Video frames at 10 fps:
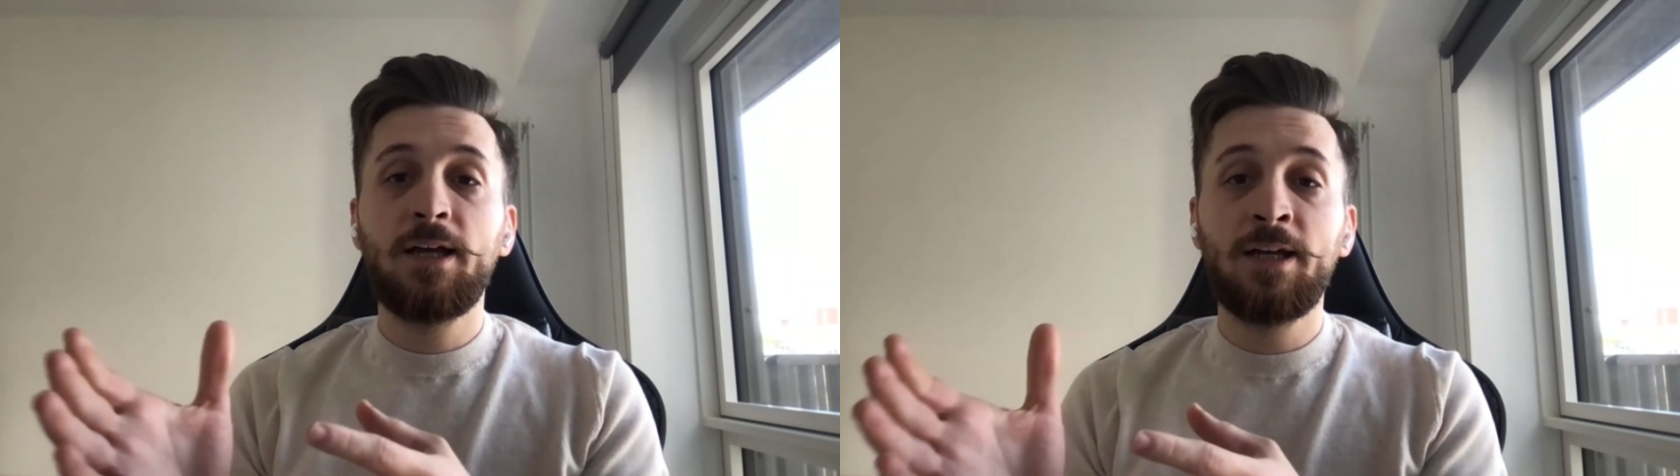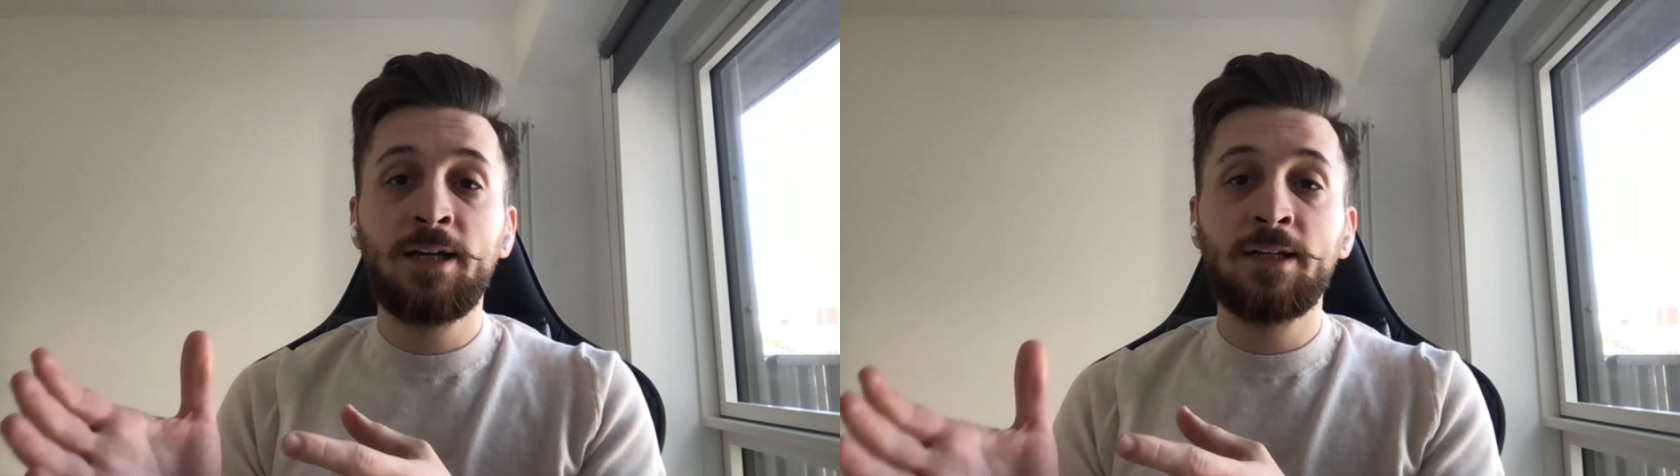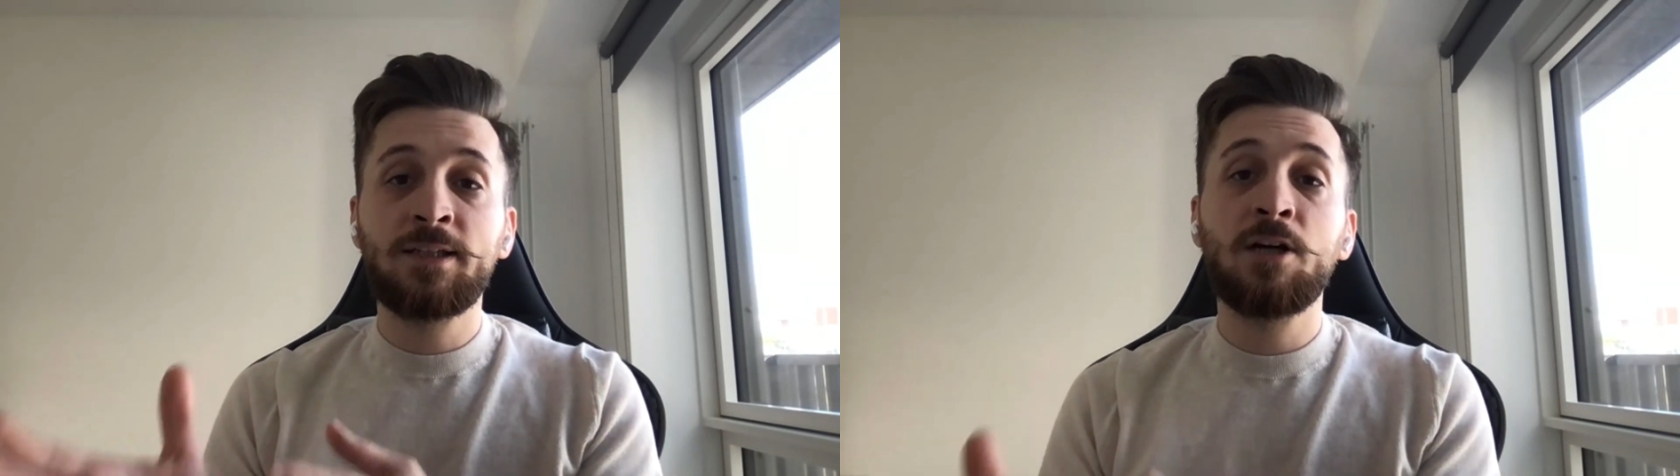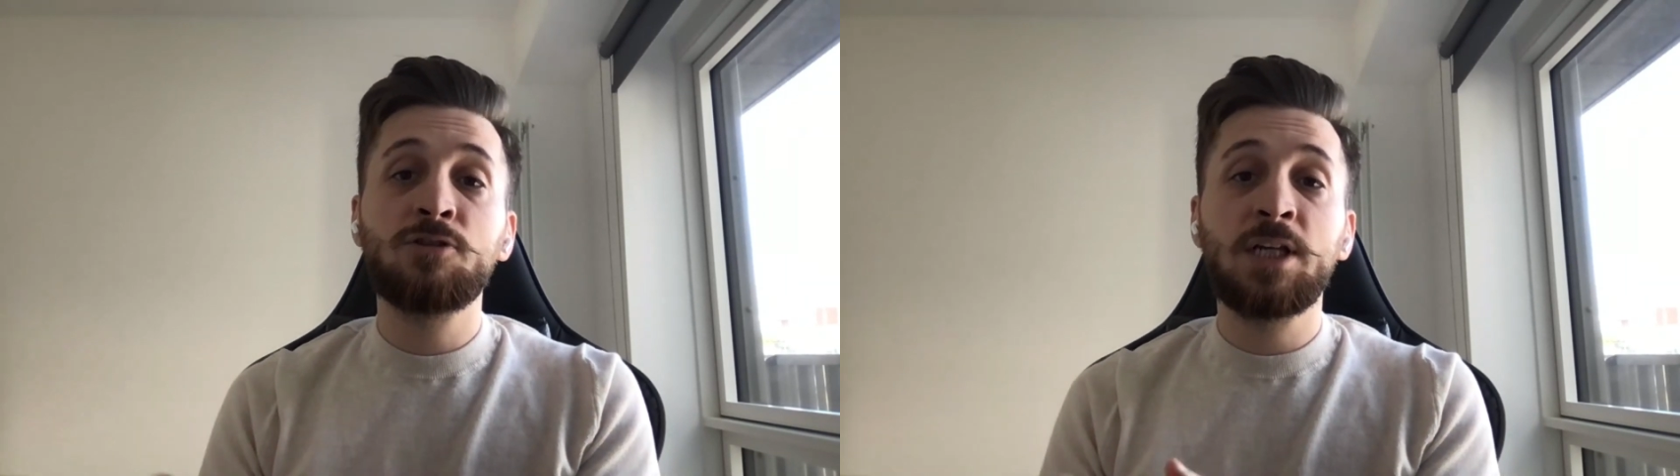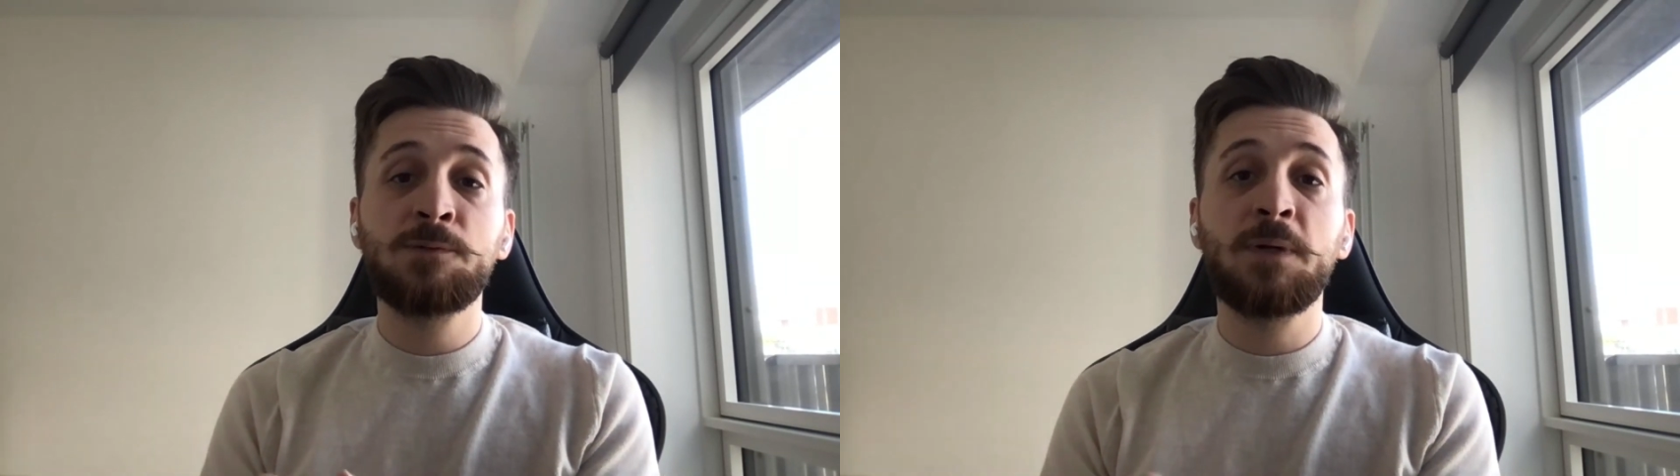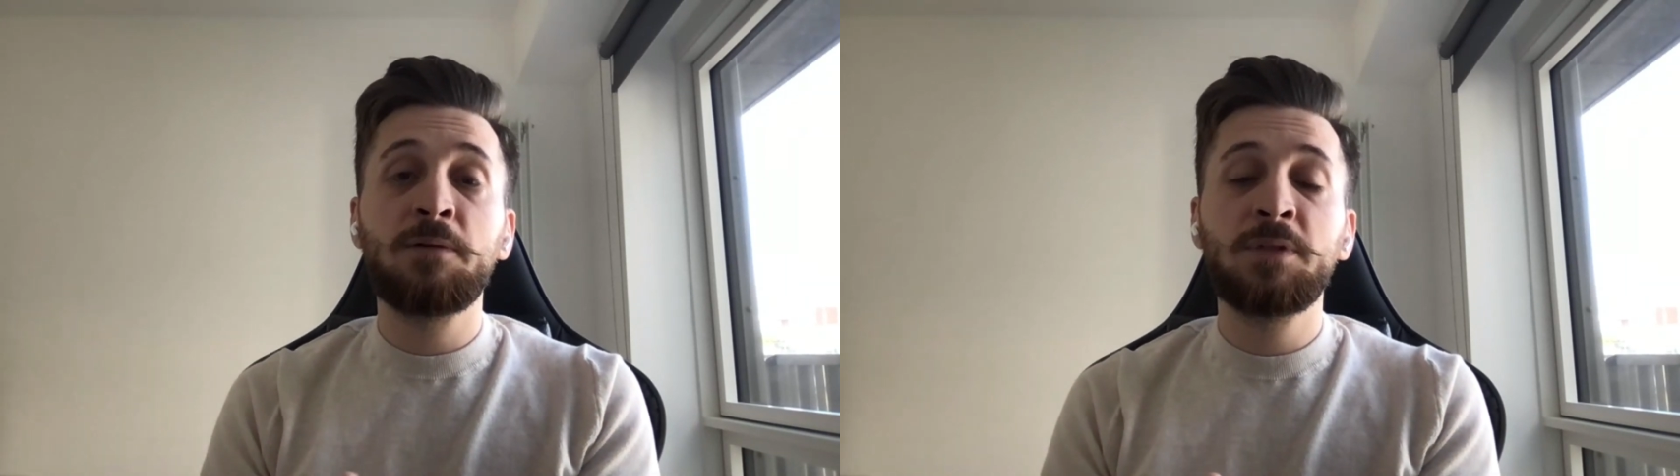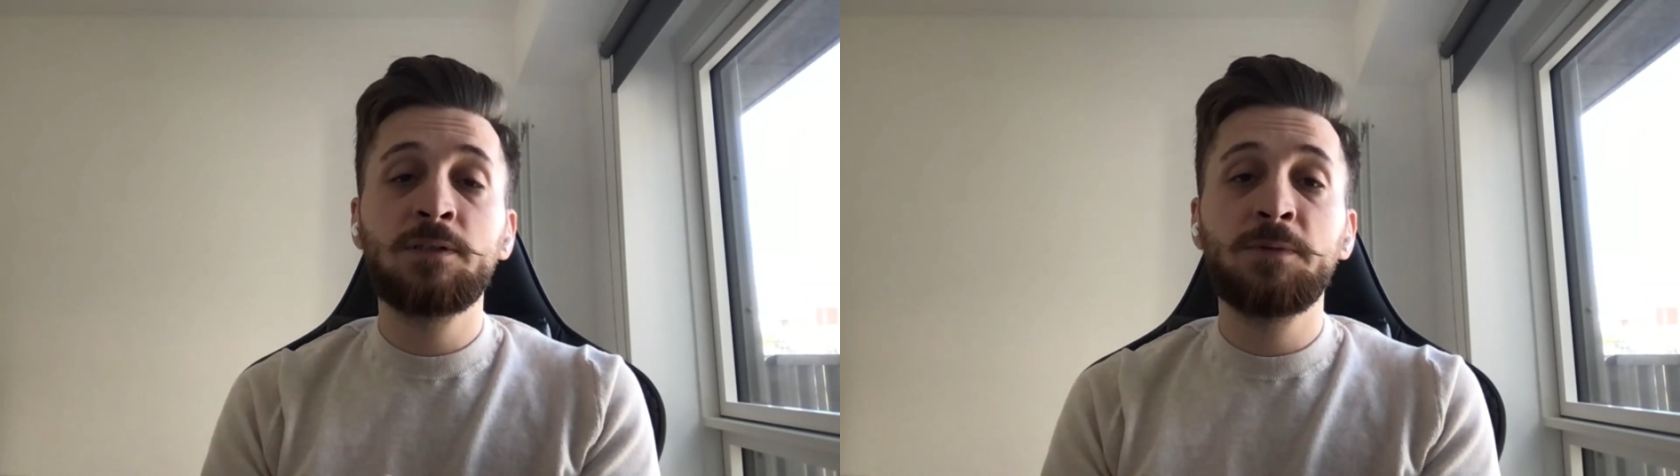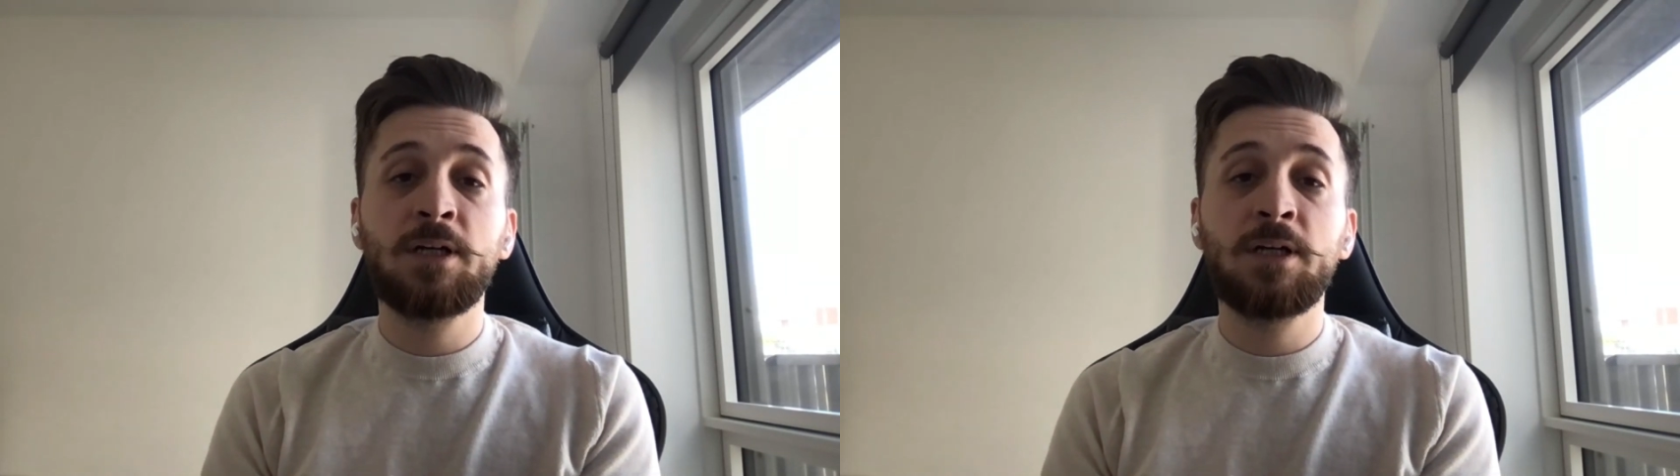chaos experiment,